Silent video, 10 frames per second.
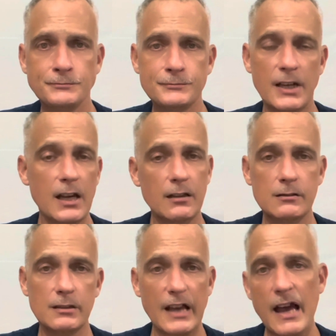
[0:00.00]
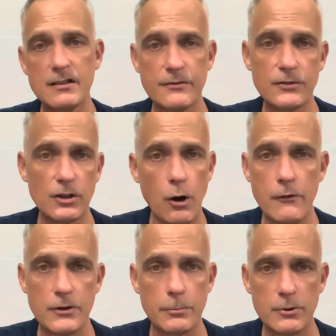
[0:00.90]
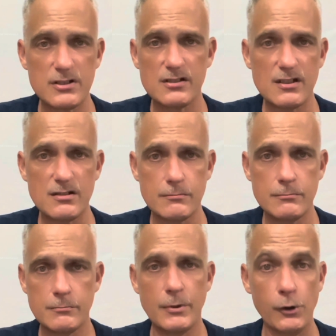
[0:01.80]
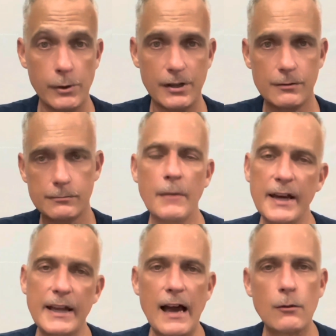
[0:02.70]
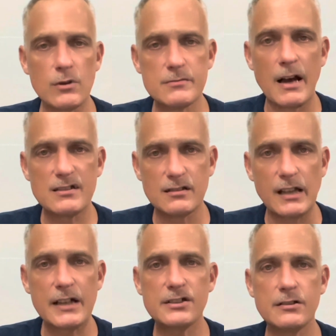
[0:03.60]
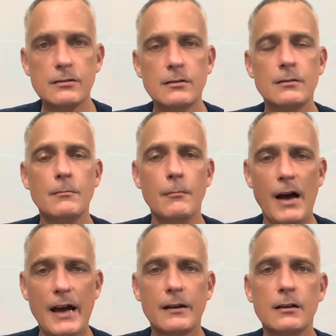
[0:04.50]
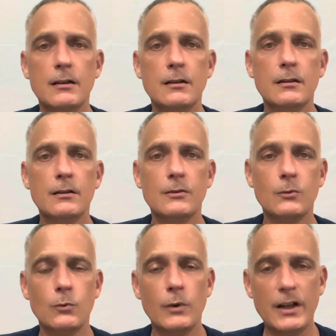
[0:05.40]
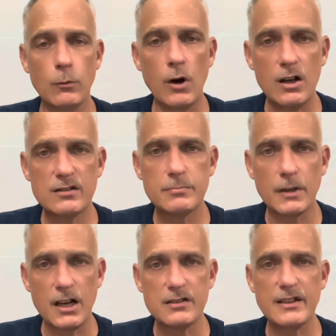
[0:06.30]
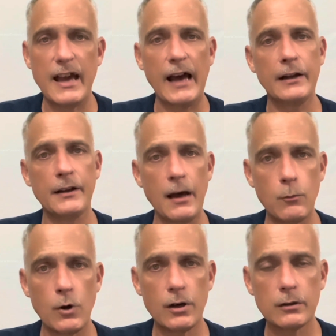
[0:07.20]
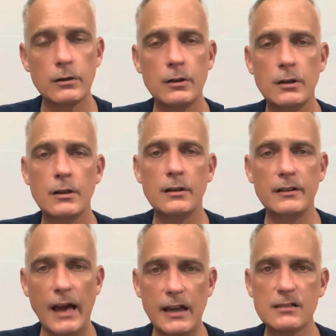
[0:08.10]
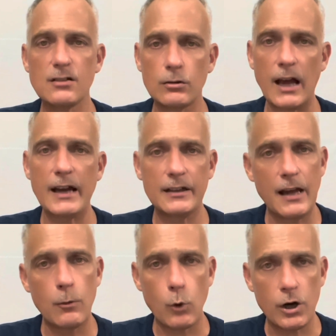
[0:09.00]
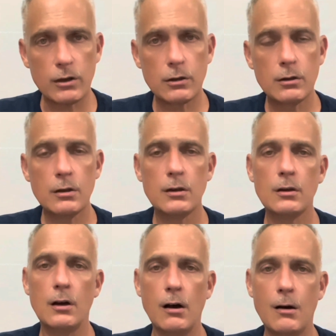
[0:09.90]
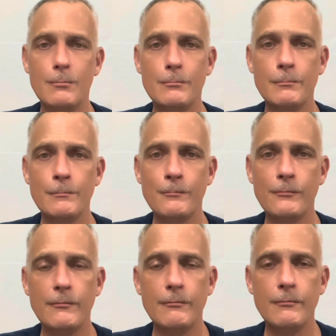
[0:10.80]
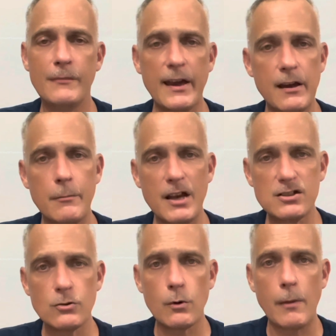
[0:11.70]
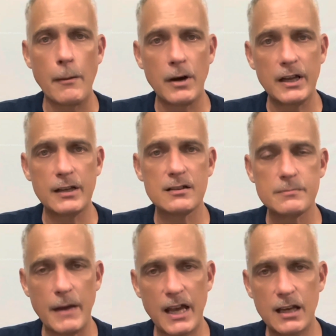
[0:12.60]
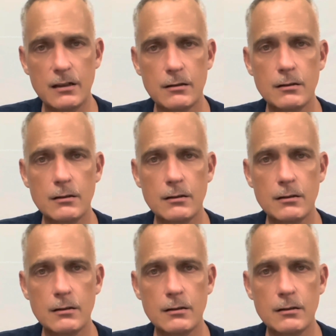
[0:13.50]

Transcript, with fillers: And the gangs have took over the prison system, period. Maniac was my selection back when it was because he had a network. Gangs are like a network. Um, they can make sure my money gets paid.